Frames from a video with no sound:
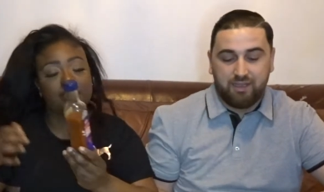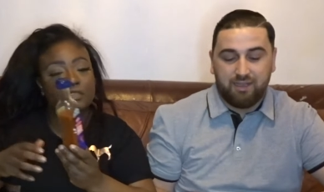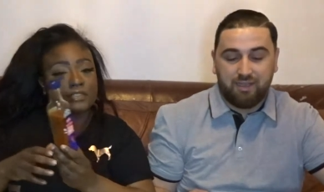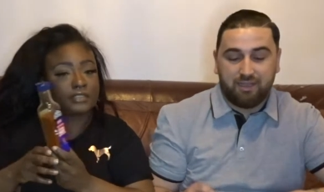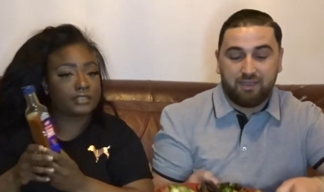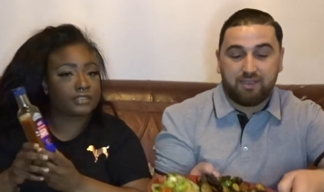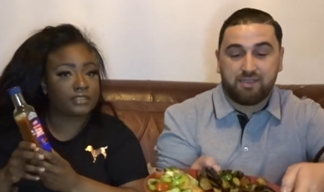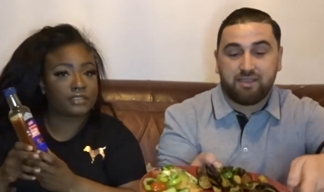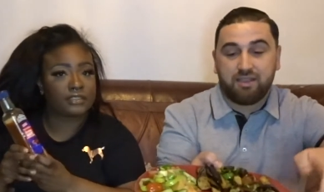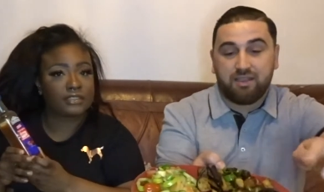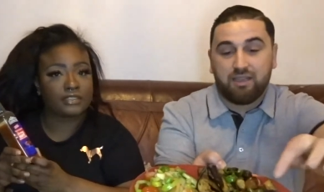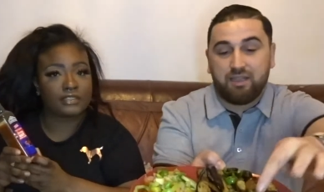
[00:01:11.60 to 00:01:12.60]
Speaker 1: like these
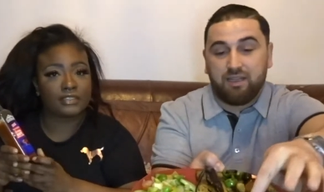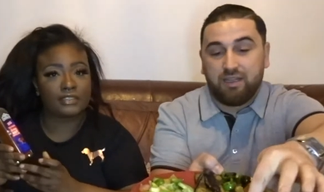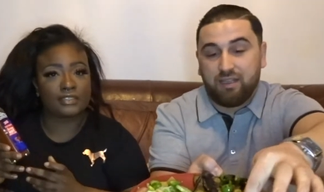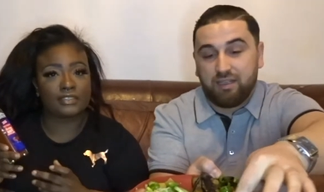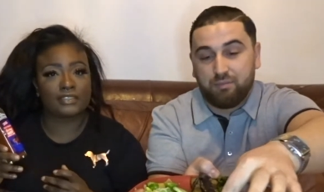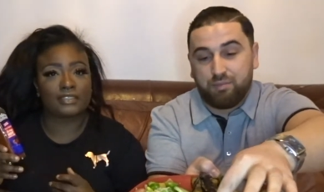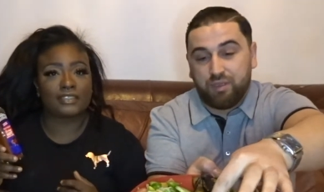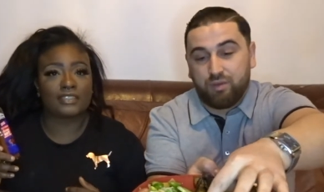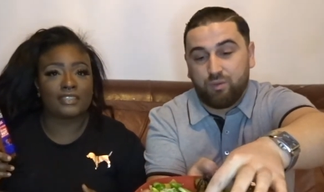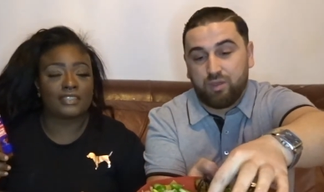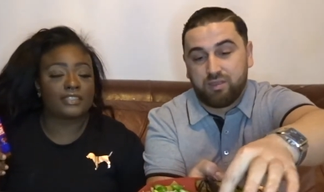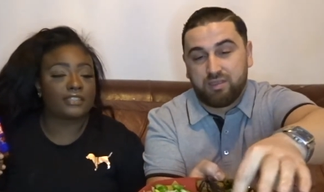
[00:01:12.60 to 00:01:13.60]
three big
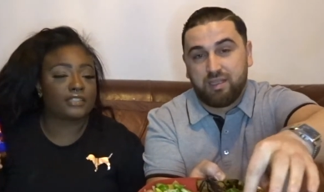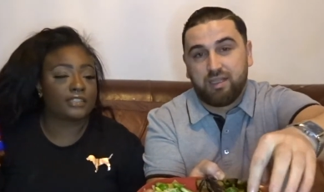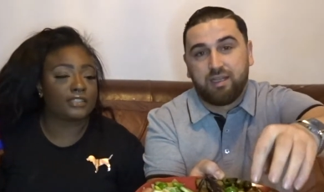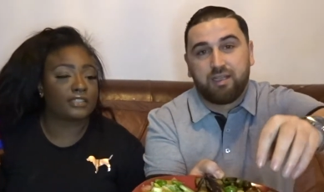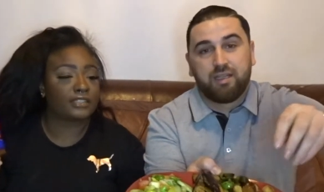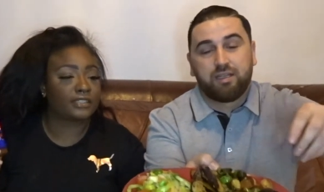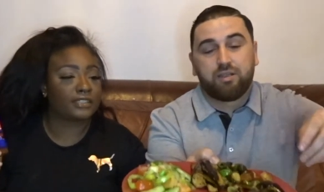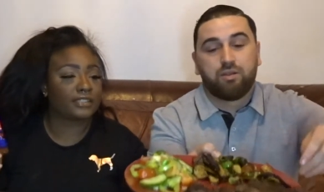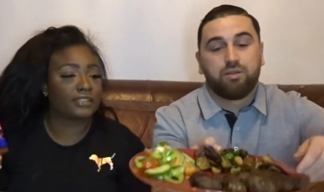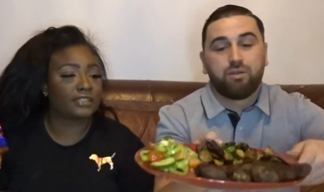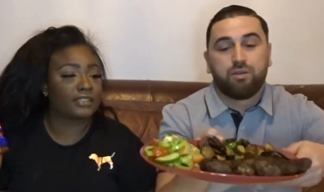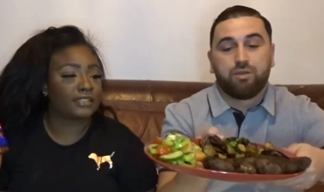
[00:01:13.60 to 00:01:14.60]
ones there, they
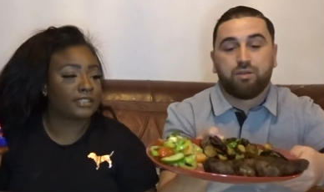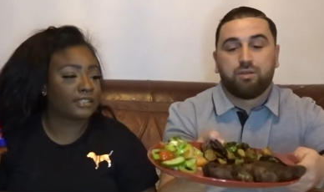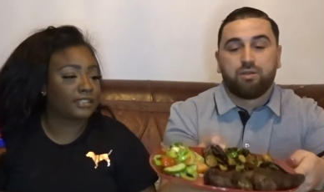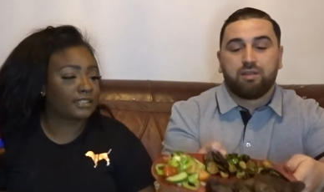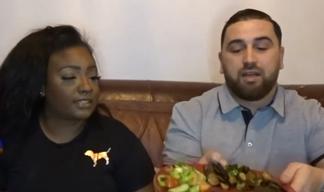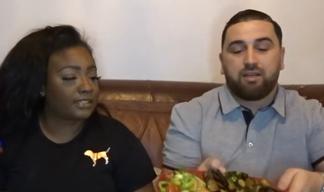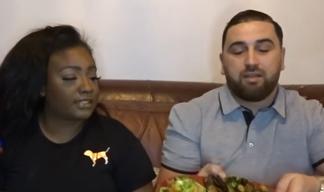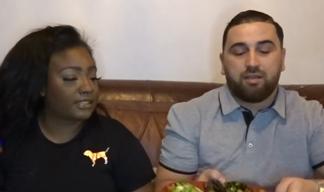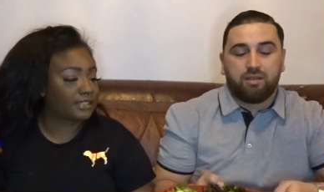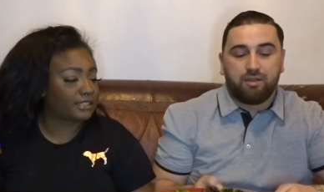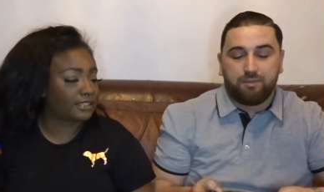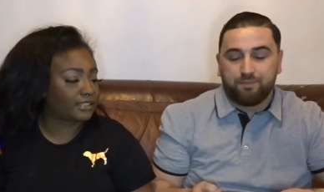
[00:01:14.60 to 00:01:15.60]
go like a
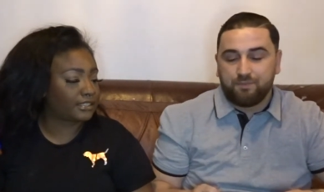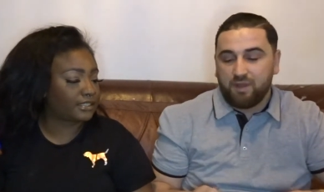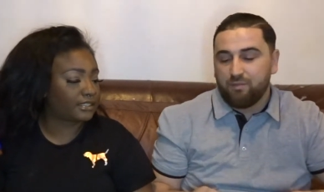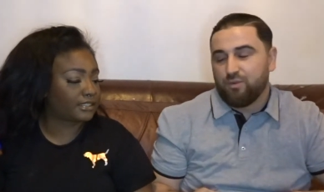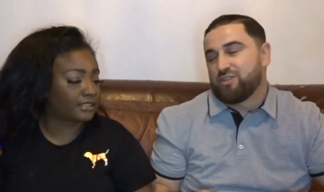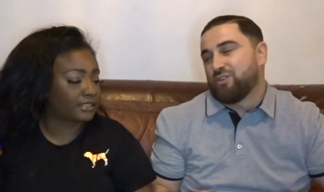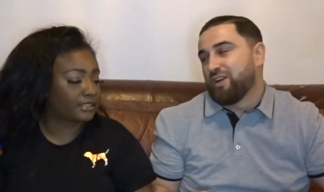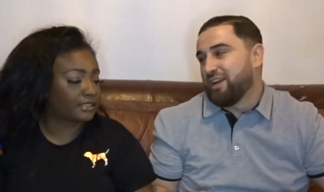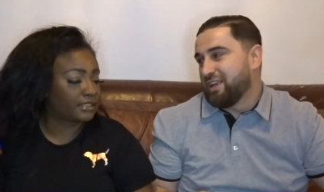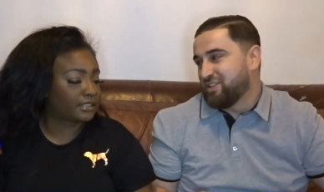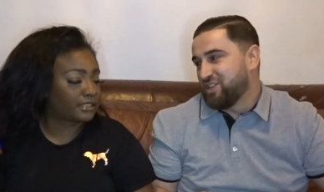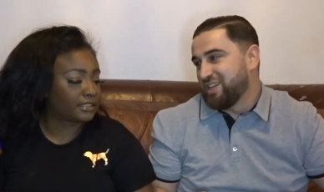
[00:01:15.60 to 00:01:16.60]
uh, mozzarella
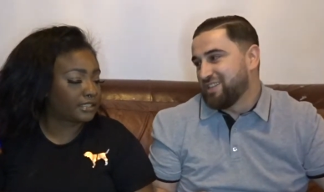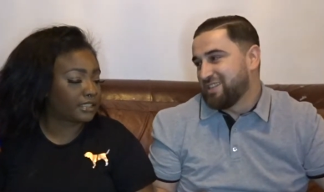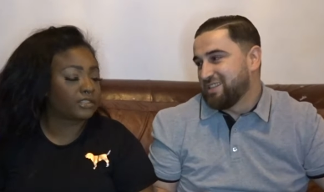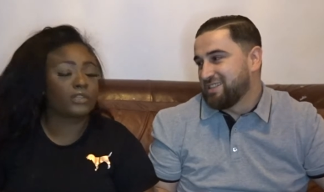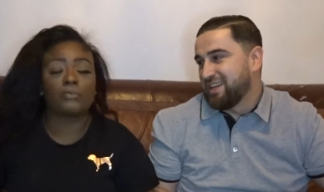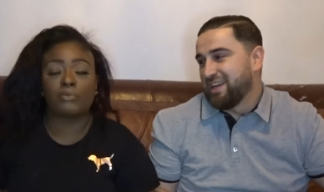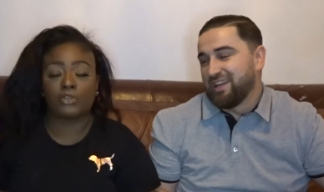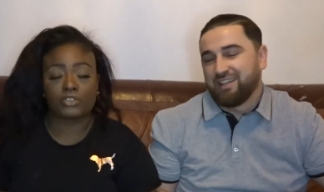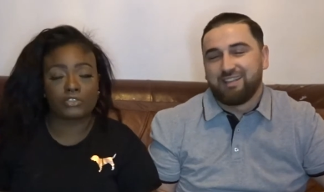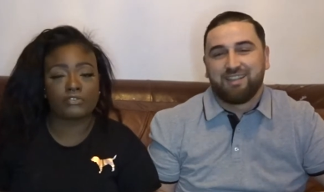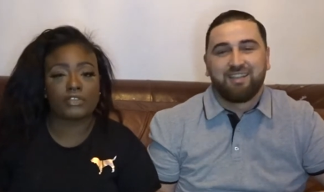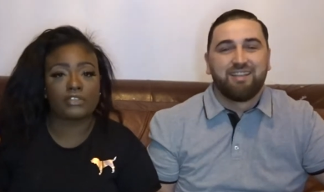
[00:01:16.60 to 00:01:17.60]
cheese it's inside. It's got
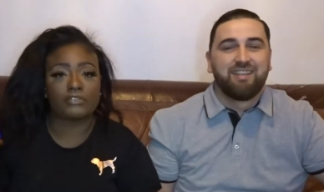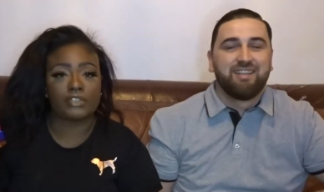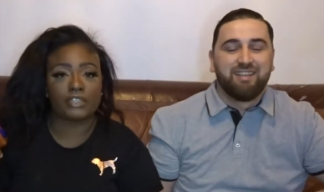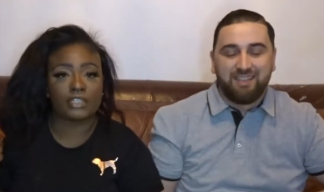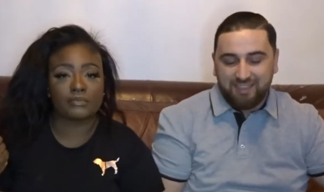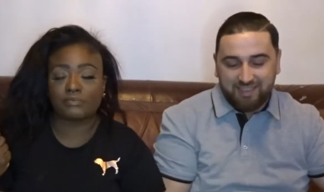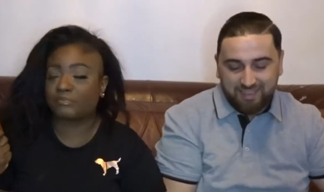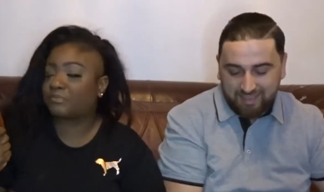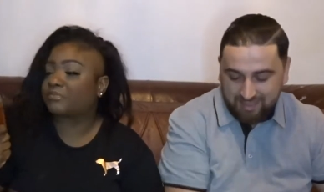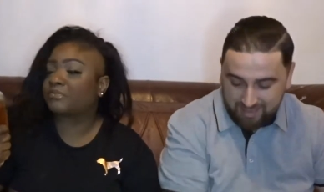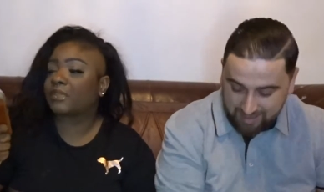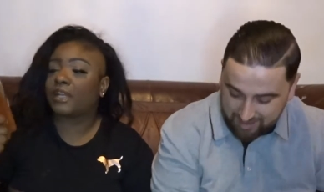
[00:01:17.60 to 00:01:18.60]
Speaker 2: mozzarella in it.
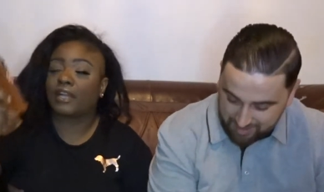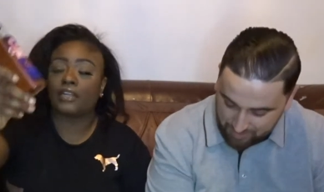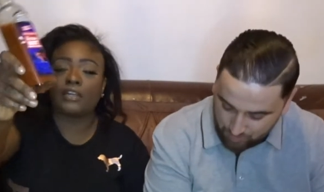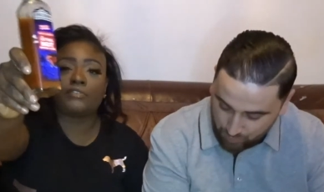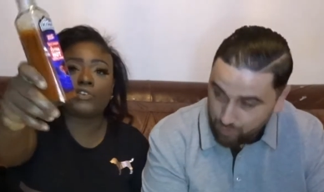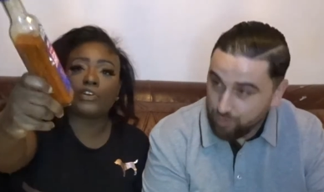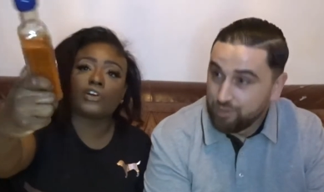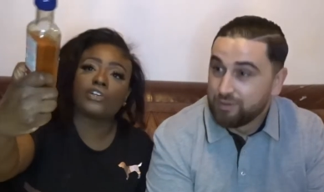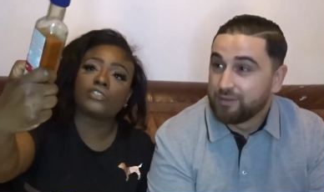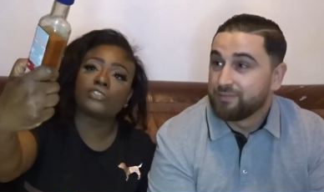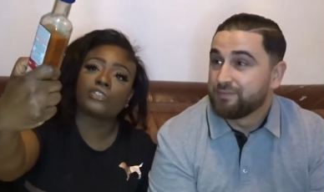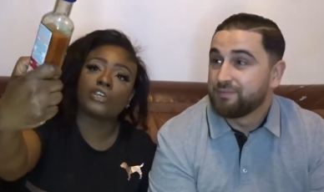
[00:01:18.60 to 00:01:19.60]
And I've Ooh.
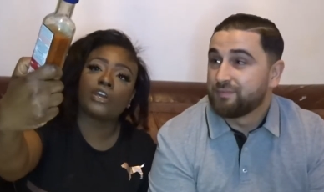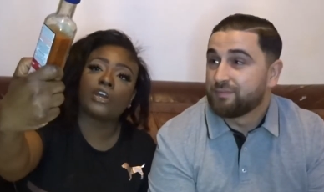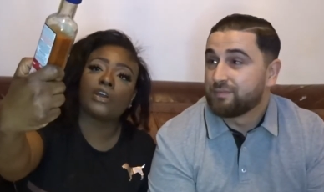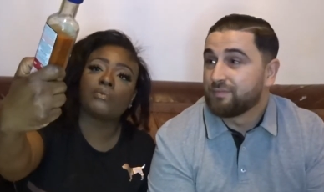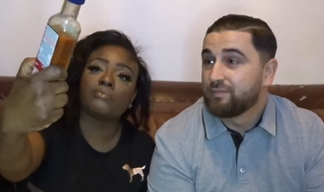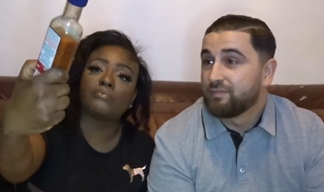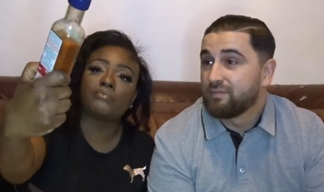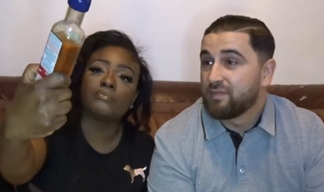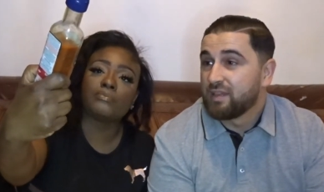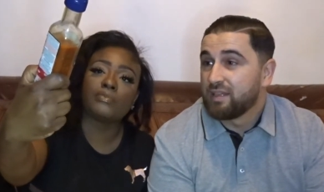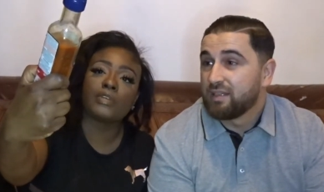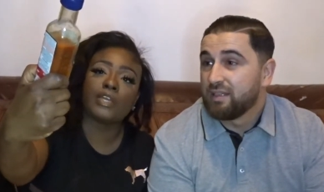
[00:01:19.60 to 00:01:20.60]
got um,
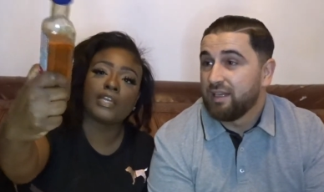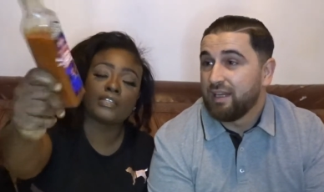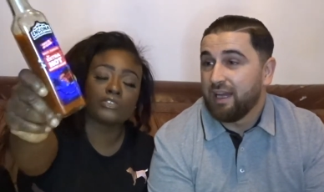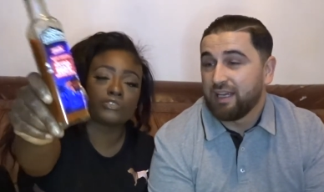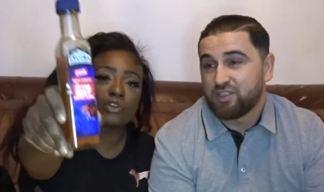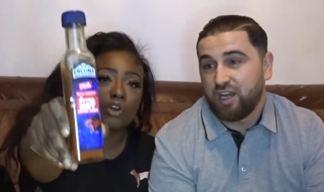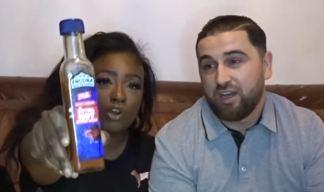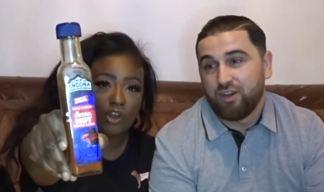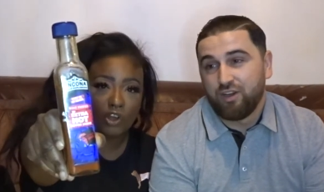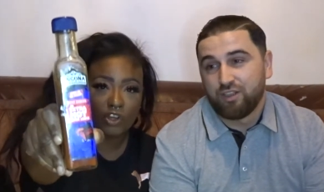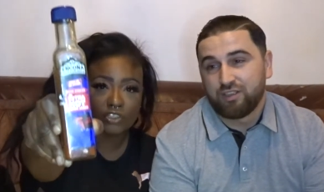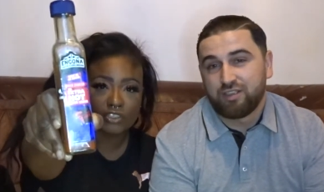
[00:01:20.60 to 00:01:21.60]
Speaker 1: extra, extra hot.
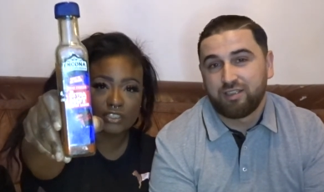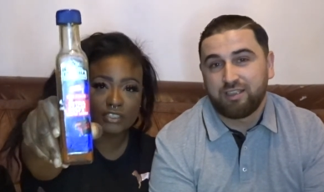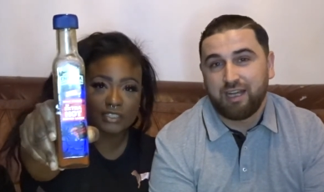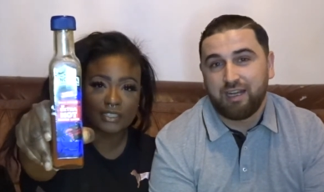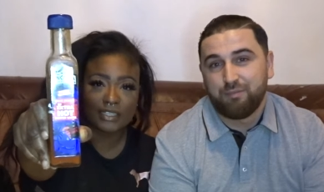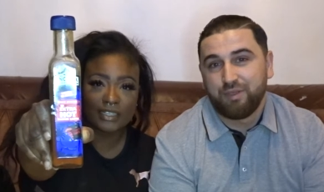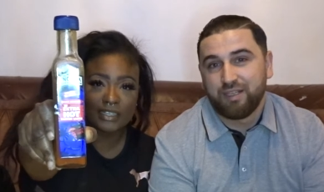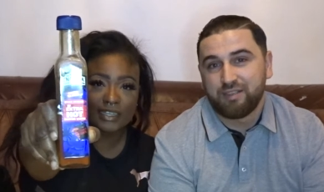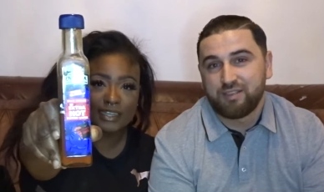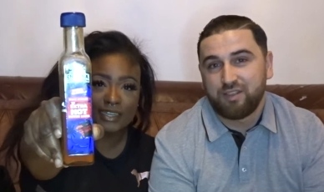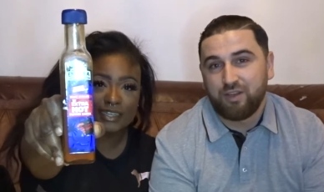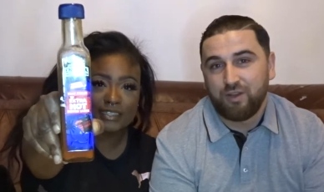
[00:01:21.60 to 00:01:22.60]
hot Caribbean
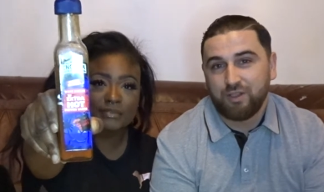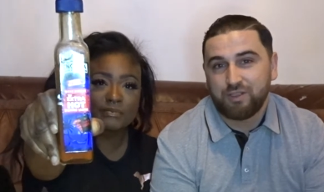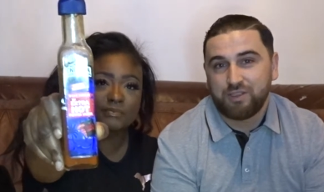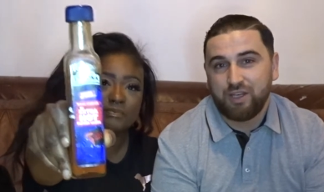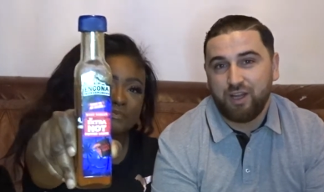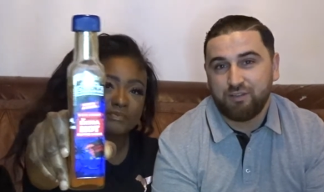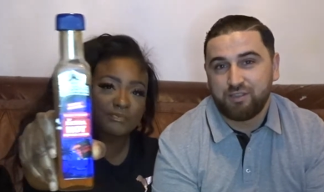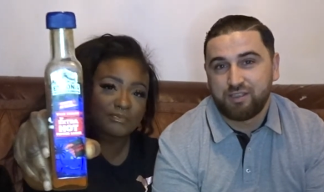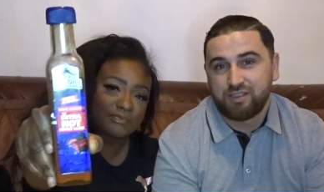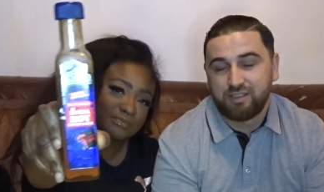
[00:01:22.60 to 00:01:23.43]
hot sauce.